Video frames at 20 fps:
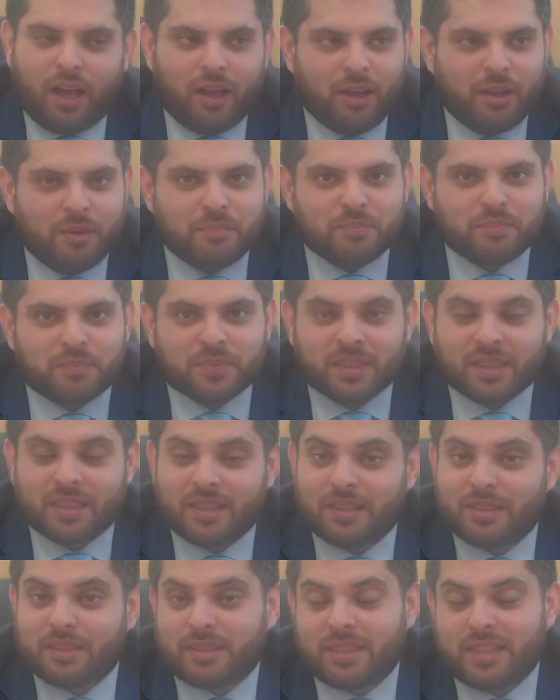The
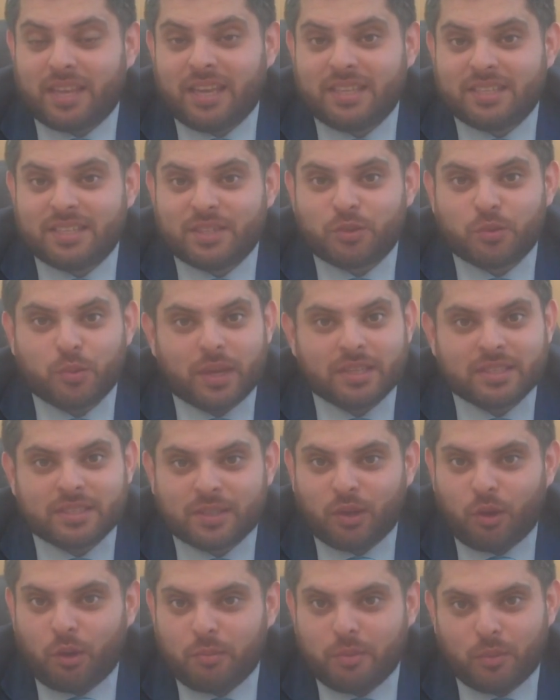easiest way is
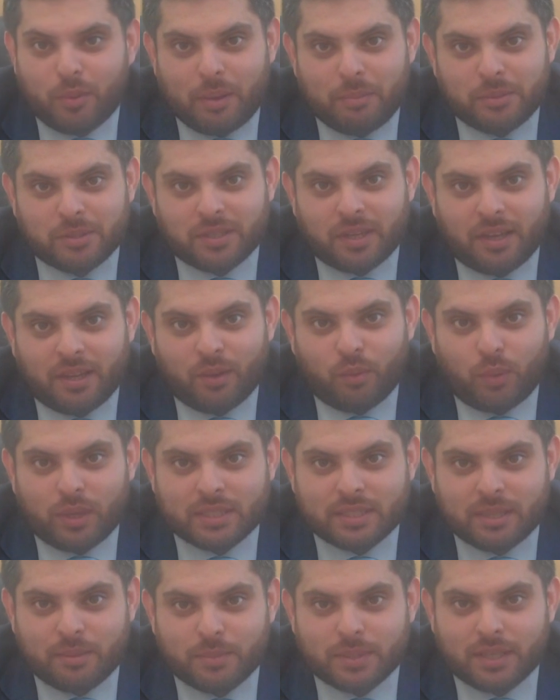to go on my website,
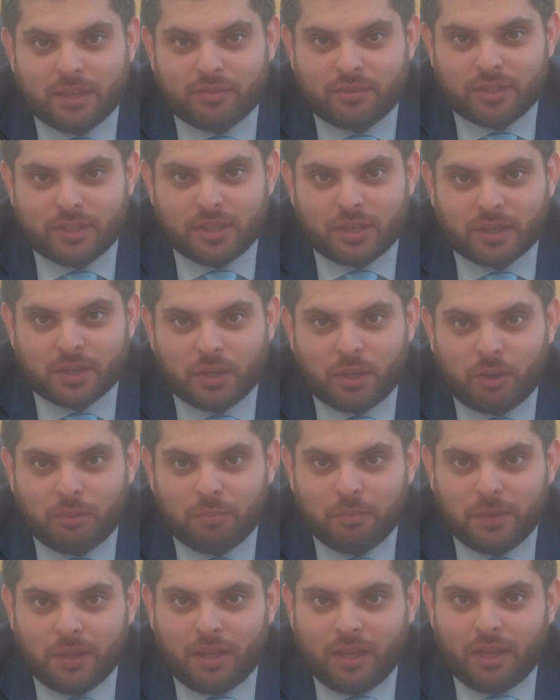
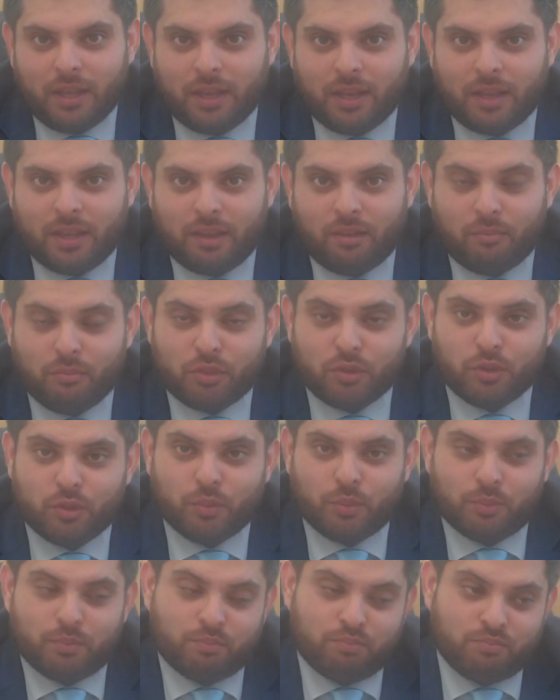waseemzaffar.com. Through
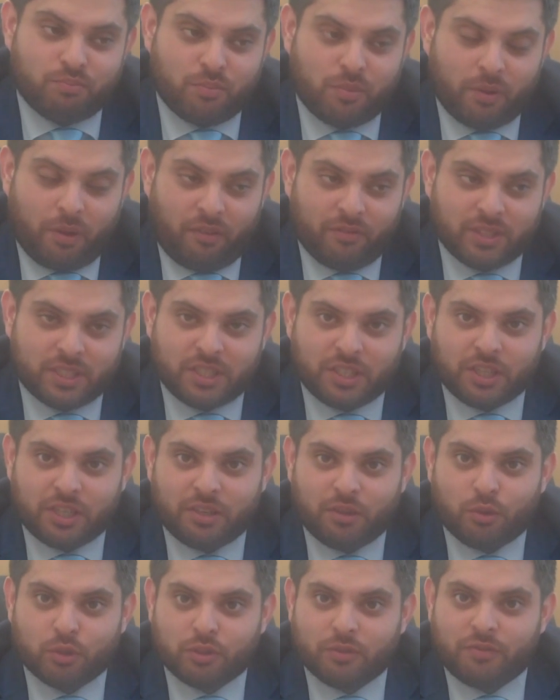the obviously you
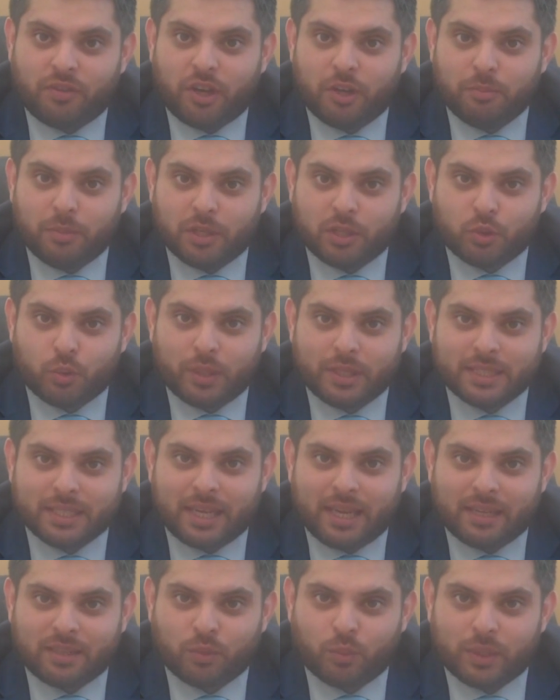can also find me on Twitter
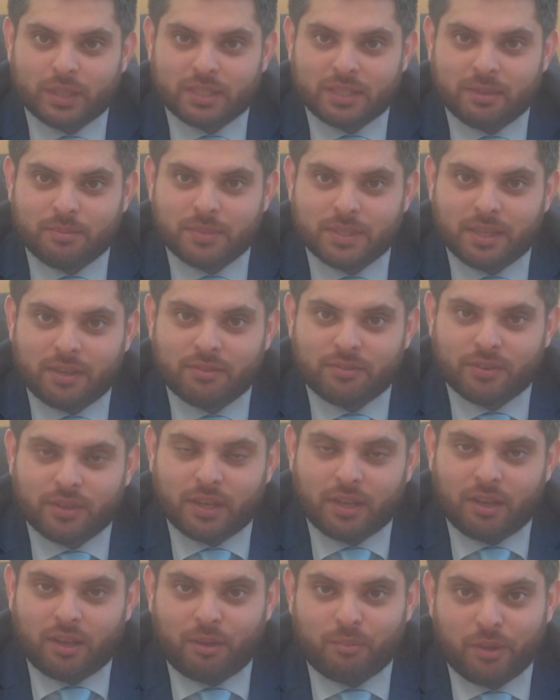at Waseem
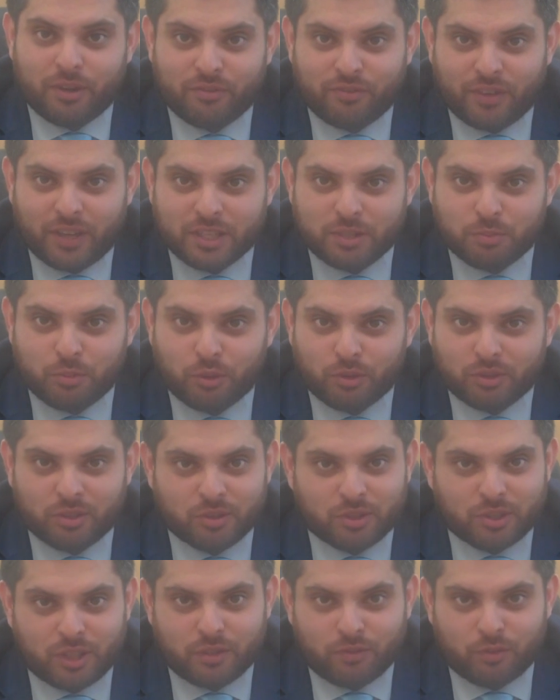Zaffar. I'm on Facebook, so
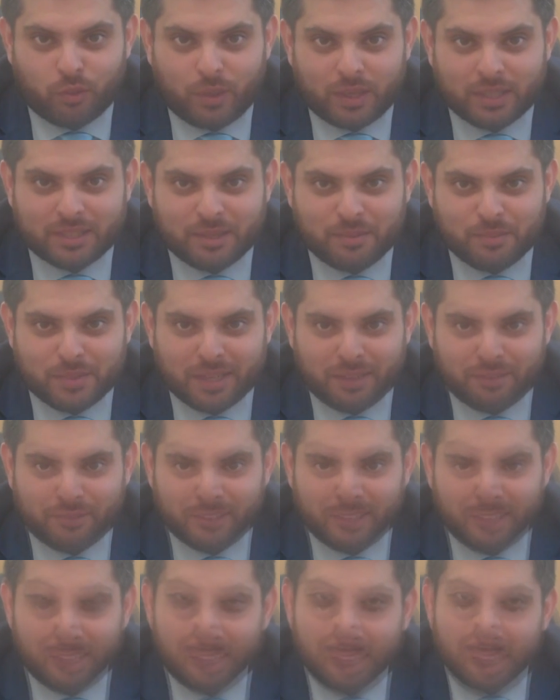search for Waseem
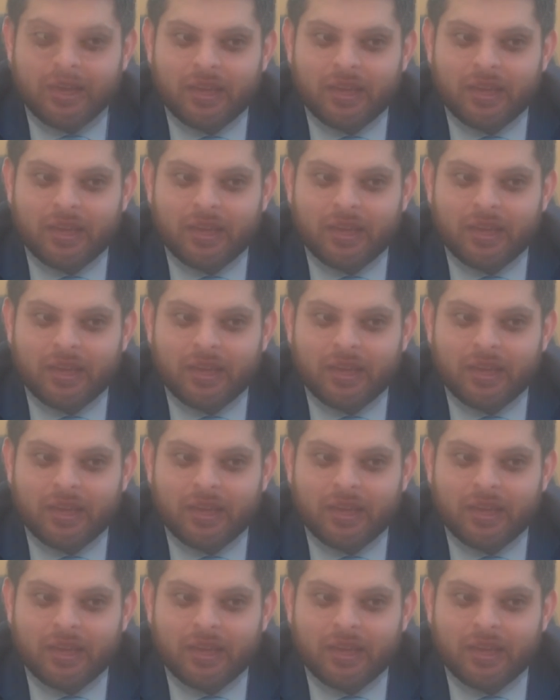Zaffar.